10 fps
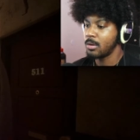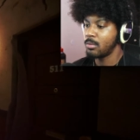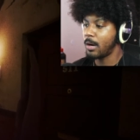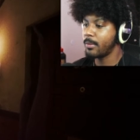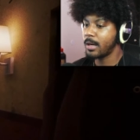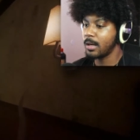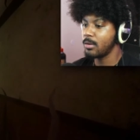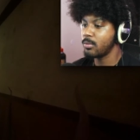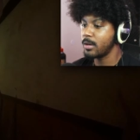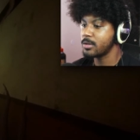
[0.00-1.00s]
Why we gotta
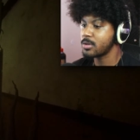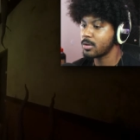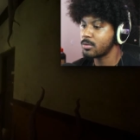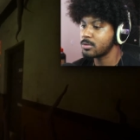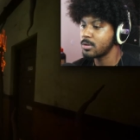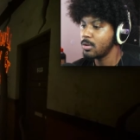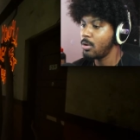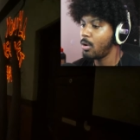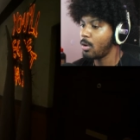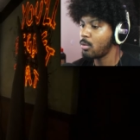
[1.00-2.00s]
run in circles?
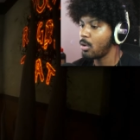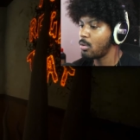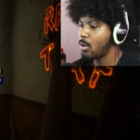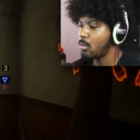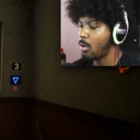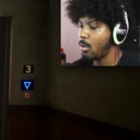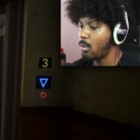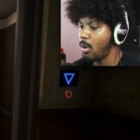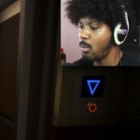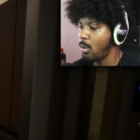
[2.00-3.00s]
Whoa! Whoa! Whoa!
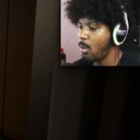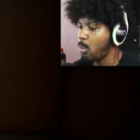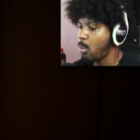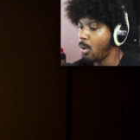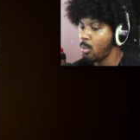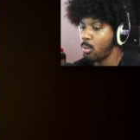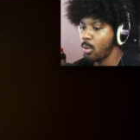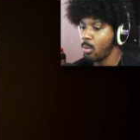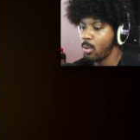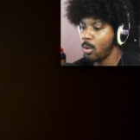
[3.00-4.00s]
Whoa! Whoa!
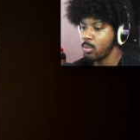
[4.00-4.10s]
Whoa! Whoa!